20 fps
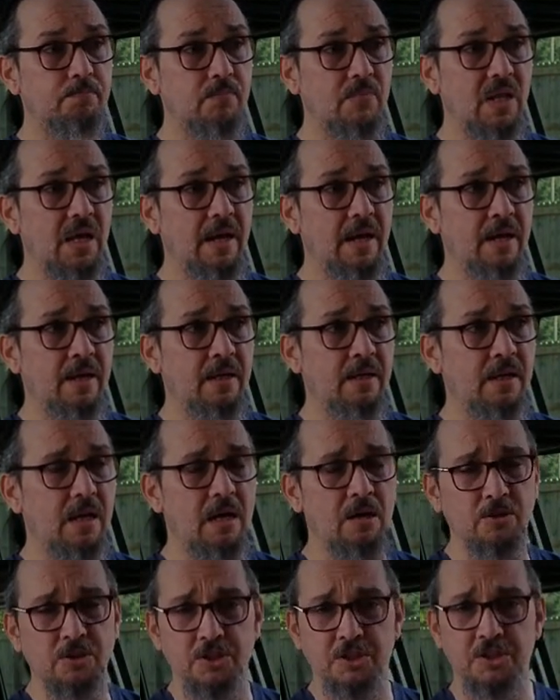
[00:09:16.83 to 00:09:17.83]
and
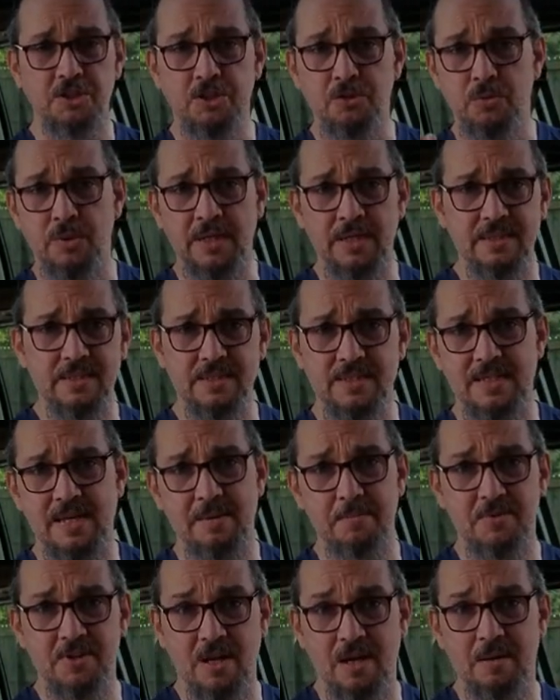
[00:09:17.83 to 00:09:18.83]
I'll just do it at the same
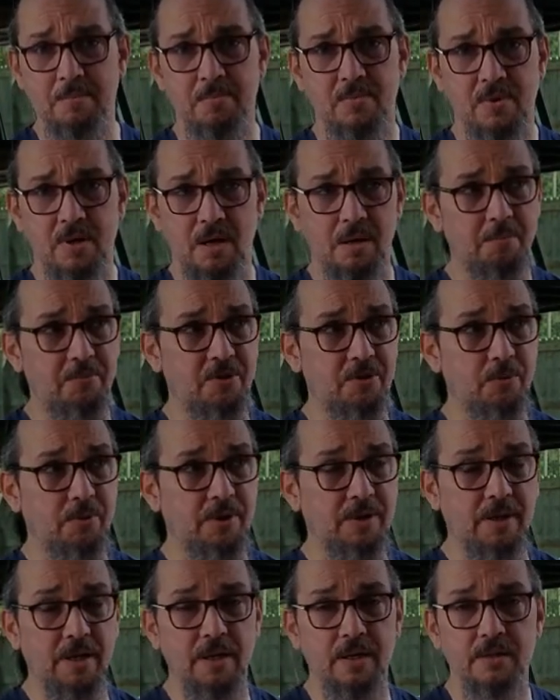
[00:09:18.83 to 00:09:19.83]
time I'm doing
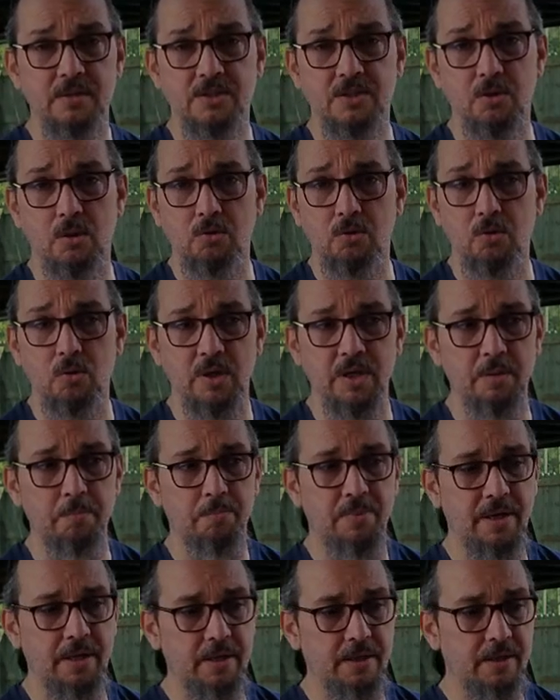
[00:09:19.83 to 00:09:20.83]
that. So I'll go ahead and
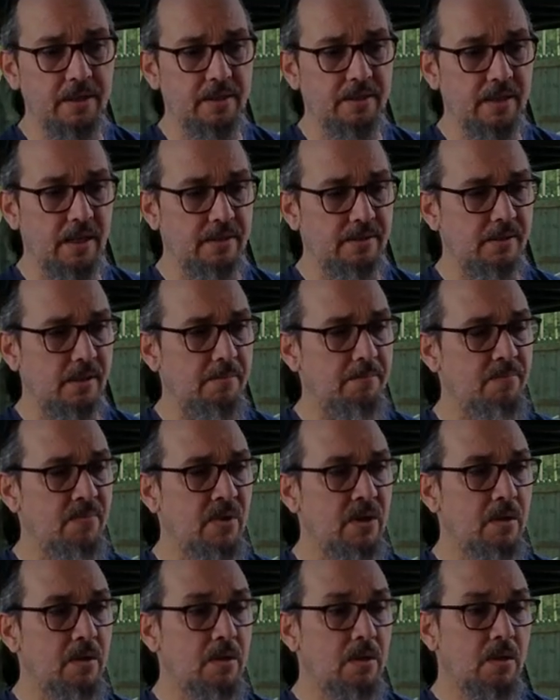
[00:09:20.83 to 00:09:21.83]
paint it at that
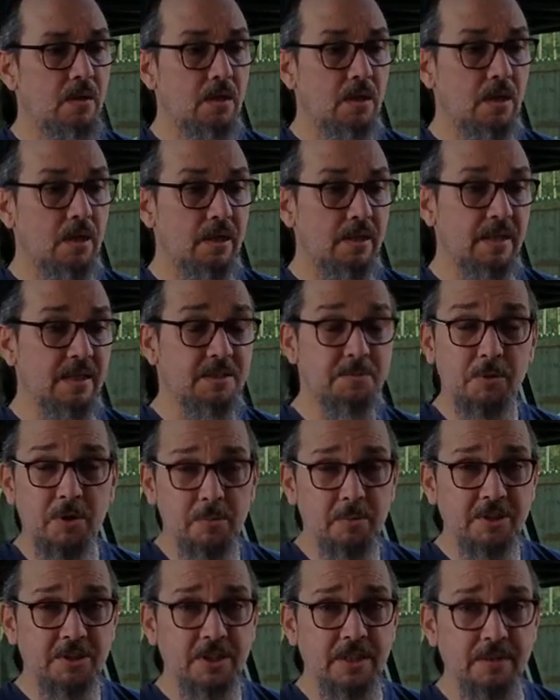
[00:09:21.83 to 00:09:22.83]
time. That's pretty
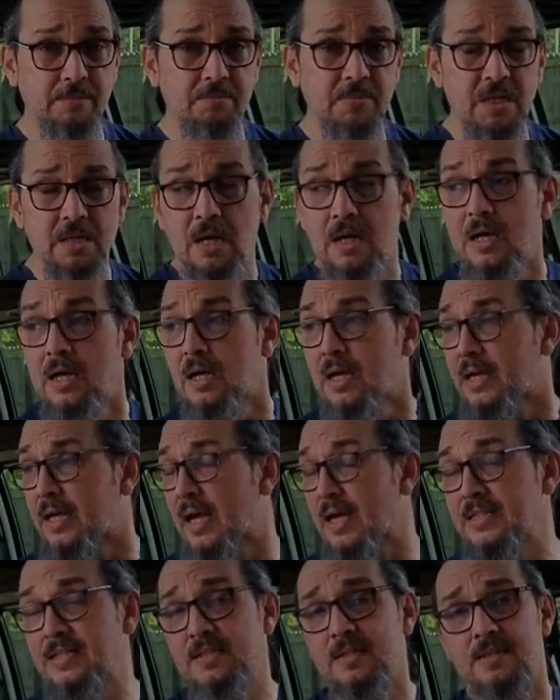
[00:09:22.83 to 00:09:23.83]
much it.
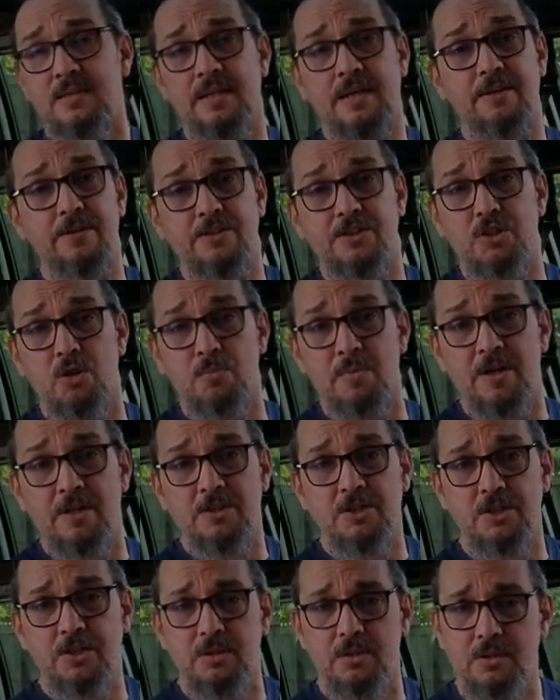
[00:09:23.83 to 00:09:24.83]
Guys, thank you so
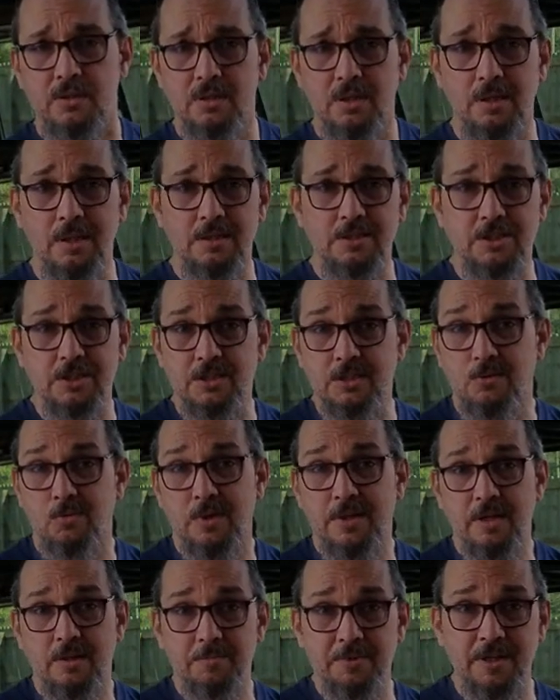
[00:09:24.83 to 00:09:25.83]
much. Just a quick
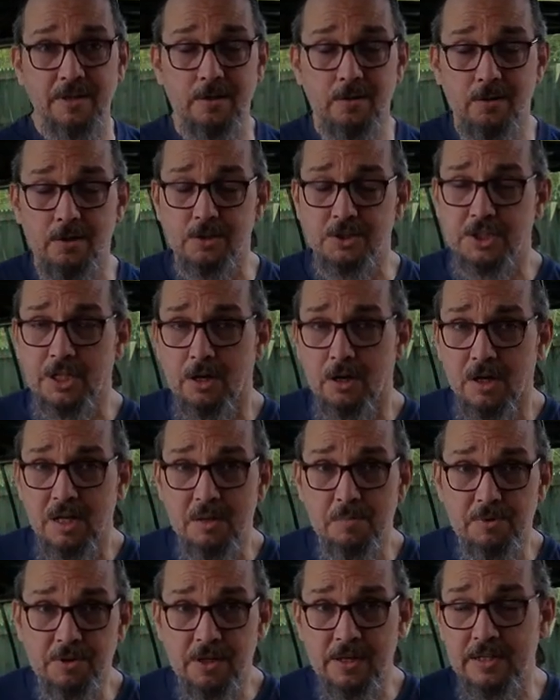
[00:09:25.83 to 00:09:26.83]
update on our Cherokee
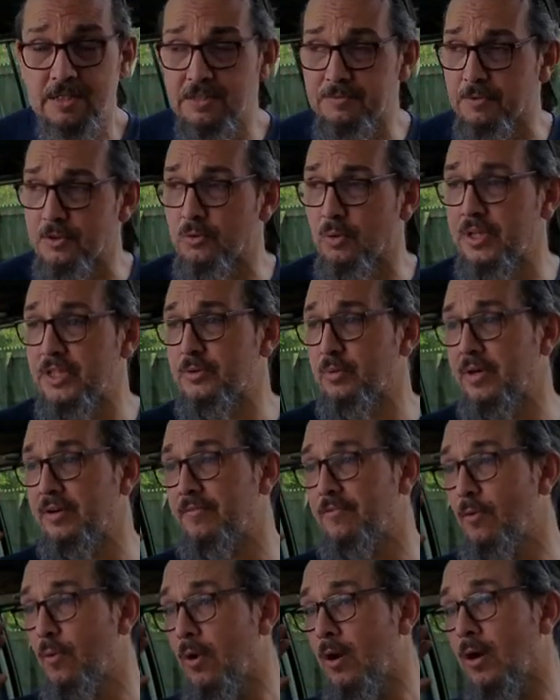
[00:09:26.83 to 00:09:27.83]
plans for
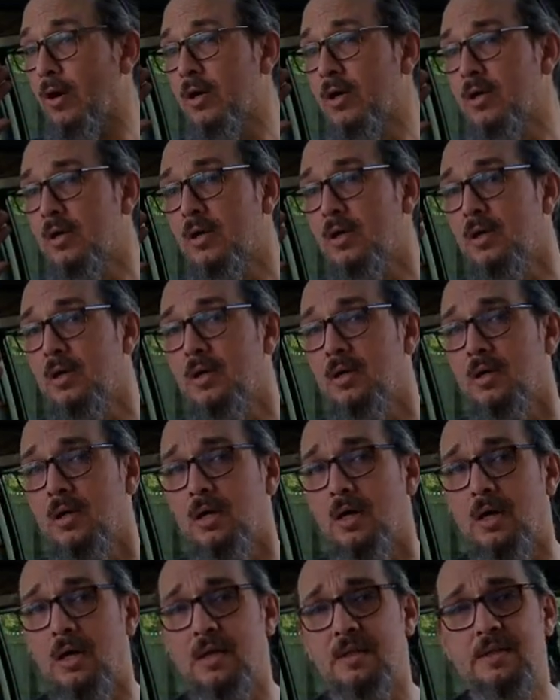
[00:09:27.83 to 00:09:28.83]
2024.
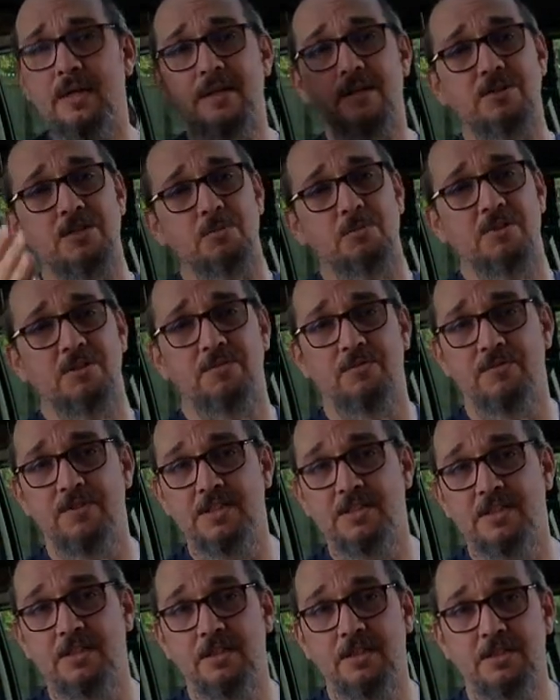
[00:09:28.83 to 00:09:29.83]
Thank you so much for
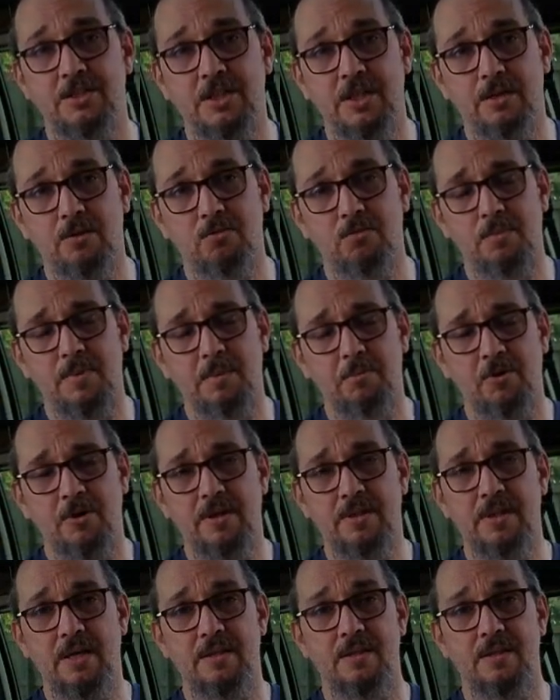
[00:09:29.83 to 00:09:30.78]
visiting the channel. Remember, hit that